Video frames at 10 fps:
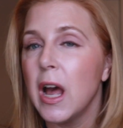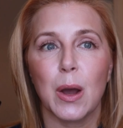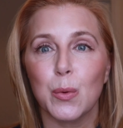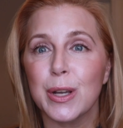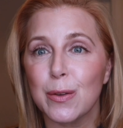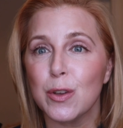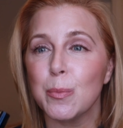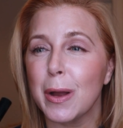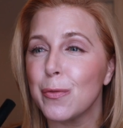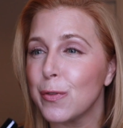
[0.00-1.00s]
I will give you
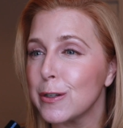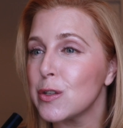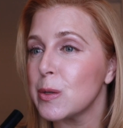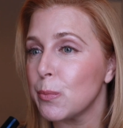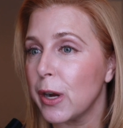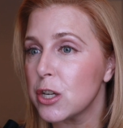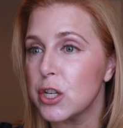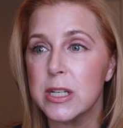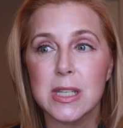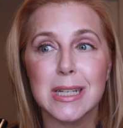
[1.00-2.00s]
my first
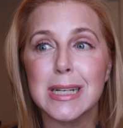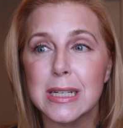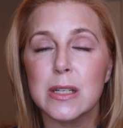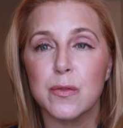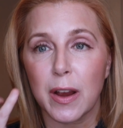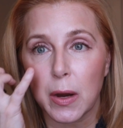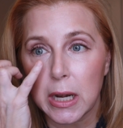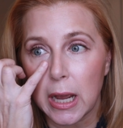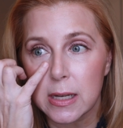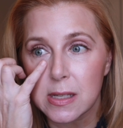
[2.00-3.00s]
impressions that it is very
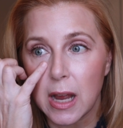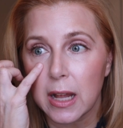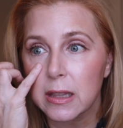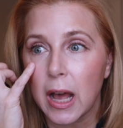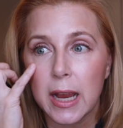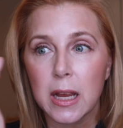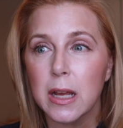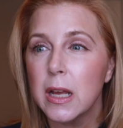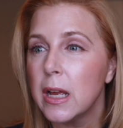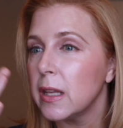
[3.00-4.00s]
nice. I like
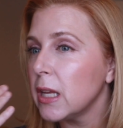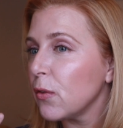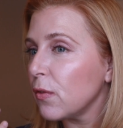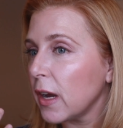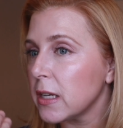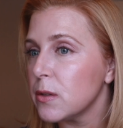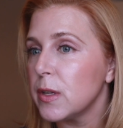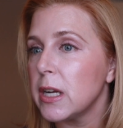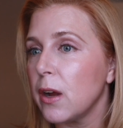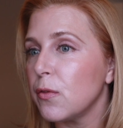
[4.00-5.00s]
the effect of
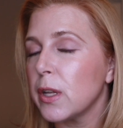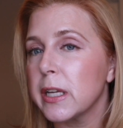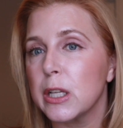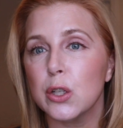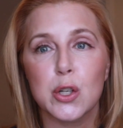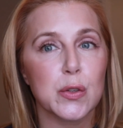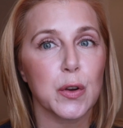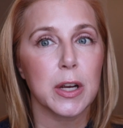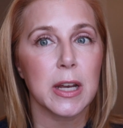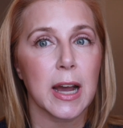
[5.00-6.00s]
it. I feel like it looks
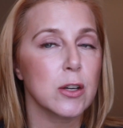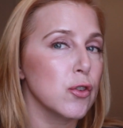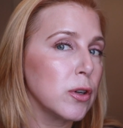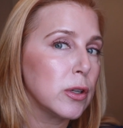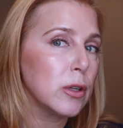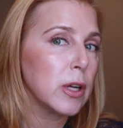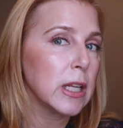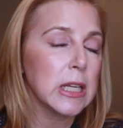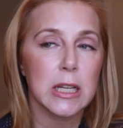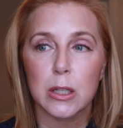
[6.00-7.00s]
very natural. I
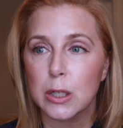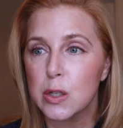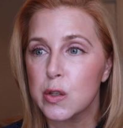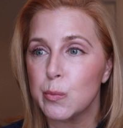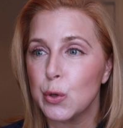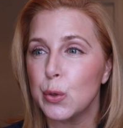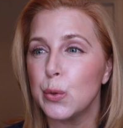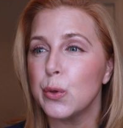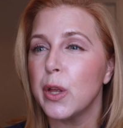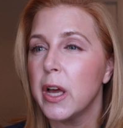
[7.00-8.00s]
think it looks
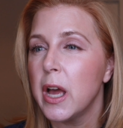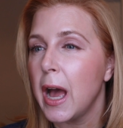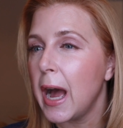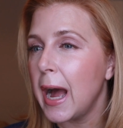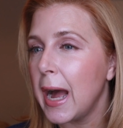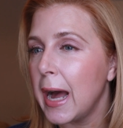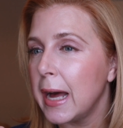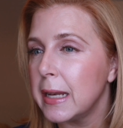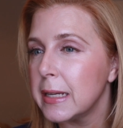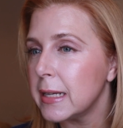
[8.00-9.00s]
smooth
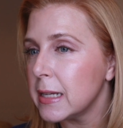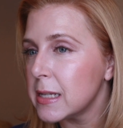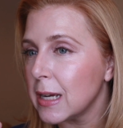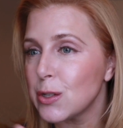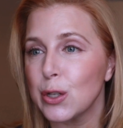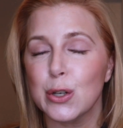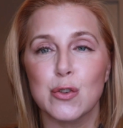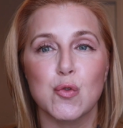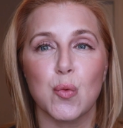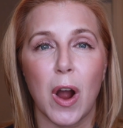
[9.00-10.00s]
and it doesn't look
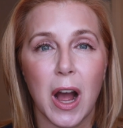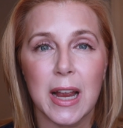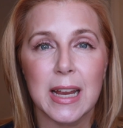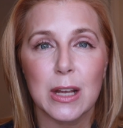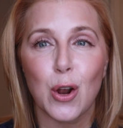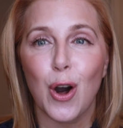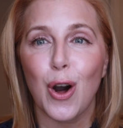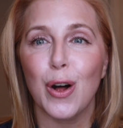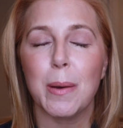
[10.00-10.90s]
drying at all.